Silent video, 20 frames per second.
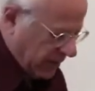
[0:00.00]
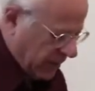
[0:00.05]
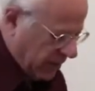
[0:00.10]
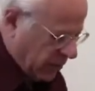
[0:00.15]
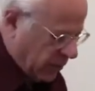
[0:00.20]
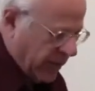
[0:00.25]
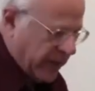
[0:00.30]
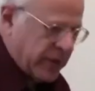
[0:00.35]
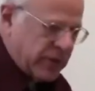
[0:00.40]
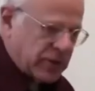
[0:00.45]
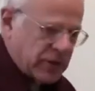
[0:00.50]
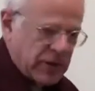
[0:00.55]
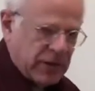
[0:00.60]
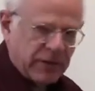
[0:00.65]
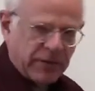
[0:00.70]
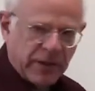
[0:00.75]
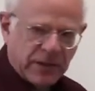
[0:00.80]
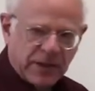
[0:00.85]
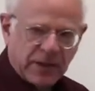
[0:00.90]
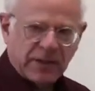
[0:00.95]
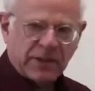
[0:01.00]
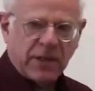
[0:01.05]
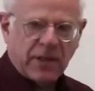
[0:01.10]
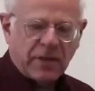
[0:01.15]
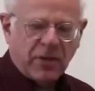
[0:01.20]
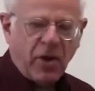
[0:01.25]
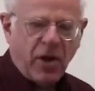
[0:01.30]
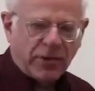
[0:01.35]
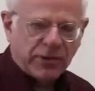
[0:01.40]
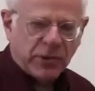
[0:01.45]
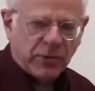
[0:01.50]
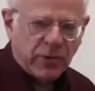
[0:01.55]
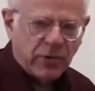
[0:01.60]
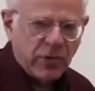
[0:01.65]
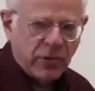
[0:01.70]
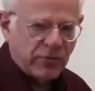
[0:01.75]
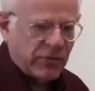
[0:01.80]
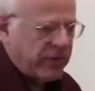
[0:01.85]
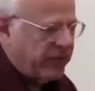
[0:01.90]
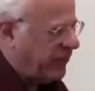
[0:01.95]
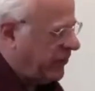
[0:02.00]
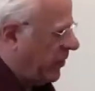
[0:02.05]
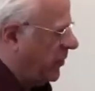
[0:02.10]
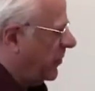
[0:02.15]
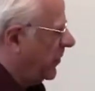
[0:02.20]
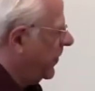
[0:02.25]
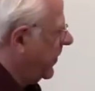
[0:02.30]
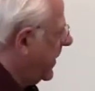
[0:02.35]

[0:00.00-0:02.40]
equation, and this is also a good review.